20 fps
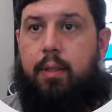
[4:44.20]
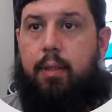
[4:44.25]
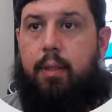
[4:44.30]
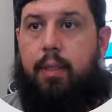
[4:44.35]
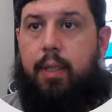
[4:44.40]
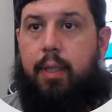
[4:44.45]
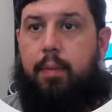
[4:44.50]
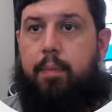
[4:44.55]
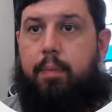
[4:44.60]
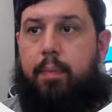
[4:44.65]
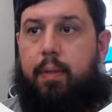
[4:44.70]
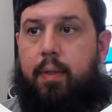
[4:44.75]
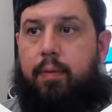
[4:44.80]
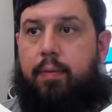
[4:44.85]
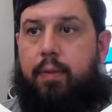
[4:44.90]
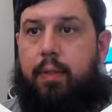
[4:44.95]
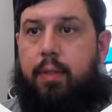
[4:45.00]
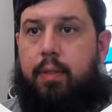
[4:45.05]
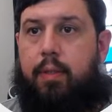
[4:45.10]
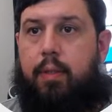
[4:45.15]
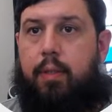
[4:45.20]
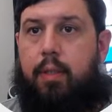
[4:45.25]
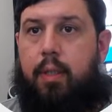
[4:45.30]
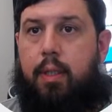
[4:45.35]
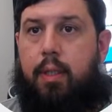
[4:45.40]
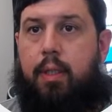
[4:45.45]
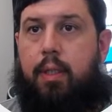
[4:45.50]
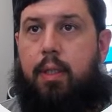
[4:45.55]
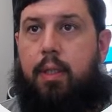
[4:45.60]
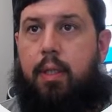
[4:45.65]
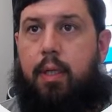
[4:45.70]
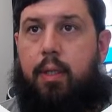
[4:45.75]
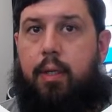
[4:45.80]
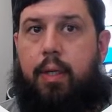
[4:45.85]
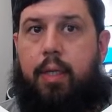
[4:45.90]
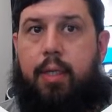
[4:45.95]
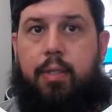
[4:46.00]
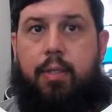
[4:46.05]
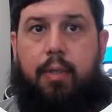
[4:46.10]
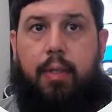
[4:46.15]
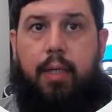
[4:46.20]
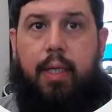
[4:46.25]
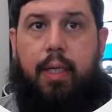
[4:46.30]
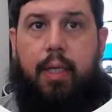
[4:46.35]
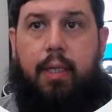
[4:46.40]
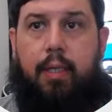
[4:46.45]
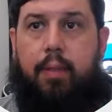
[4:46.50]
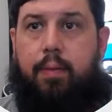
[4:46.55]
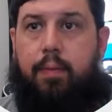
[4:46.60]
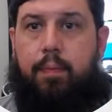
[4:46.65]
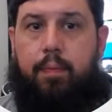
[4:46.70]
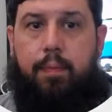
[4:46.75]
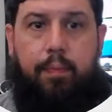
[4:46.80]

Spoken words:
Yep, perfect. Okay, so now